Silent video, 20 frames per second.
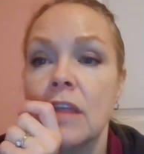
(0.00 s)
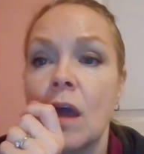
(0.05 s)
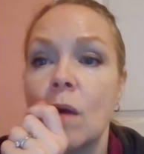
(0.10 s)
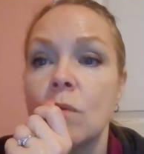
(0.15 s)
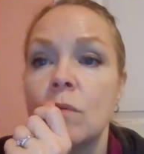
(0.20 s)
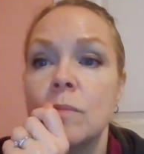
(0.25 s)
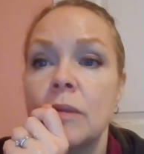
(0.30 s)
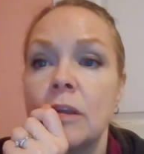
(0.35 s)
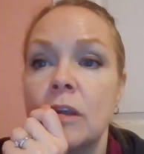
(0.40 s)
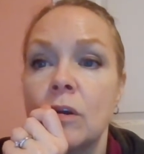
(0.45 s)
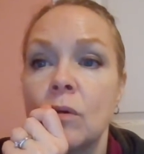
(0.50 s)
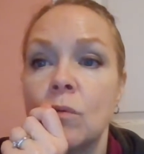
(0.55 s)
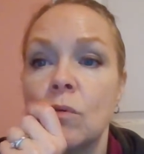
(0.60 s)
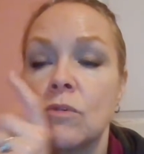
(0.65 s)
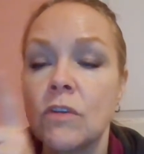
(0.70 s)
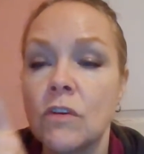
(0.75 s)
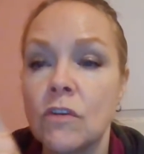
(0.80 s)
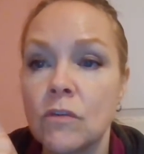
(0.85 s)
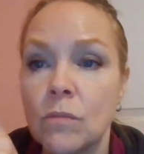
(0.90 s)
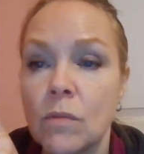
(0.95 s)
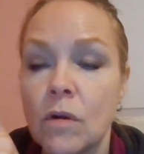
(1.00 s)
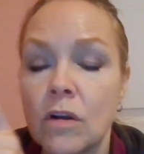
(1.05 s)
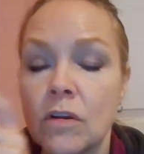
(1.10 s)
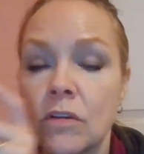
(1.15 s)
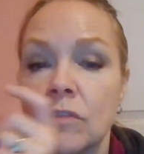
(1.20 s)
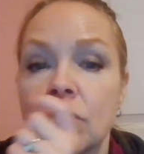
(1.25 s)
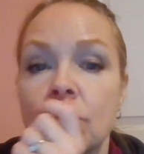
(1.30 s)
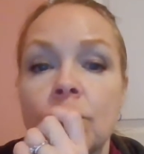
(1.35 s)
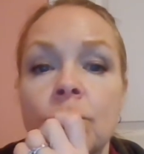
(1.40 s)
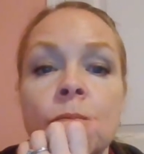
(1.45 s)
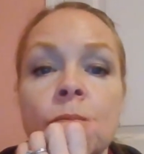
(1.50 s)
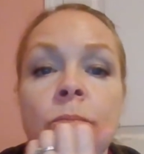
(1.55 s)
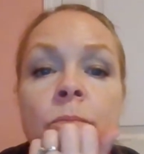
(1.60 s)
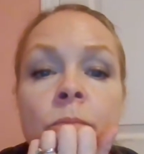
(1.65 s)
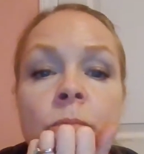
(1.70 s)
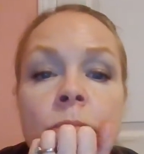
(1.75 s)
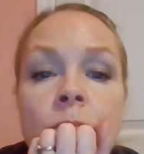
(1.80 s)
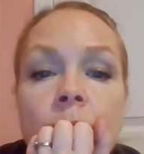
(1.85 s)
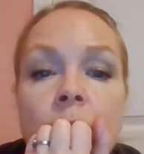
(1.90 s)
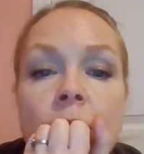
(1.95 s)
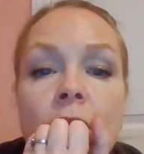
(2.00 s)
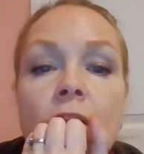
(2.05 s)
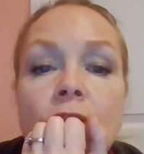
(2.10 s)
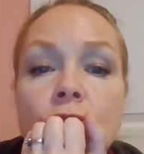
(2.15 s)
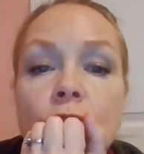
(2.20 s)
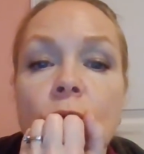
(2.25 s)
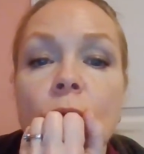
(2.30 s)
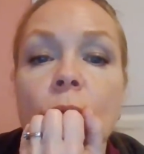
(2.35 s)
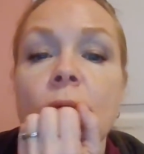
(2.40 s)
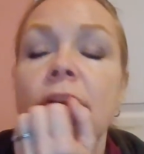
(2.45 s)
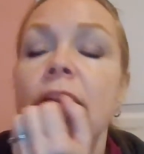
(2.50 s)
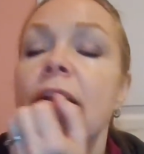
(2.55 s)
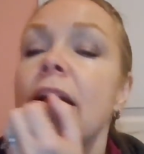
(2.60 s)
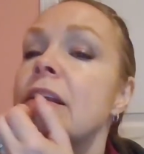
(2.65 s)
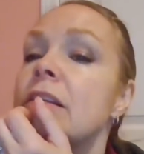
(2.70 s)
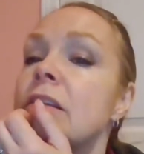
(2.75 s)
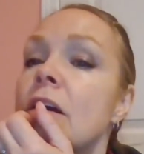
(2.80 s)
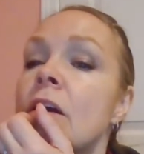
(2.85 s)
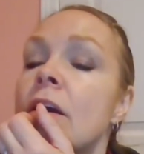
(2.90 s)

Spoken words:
That would be in quotation marks, a short one act.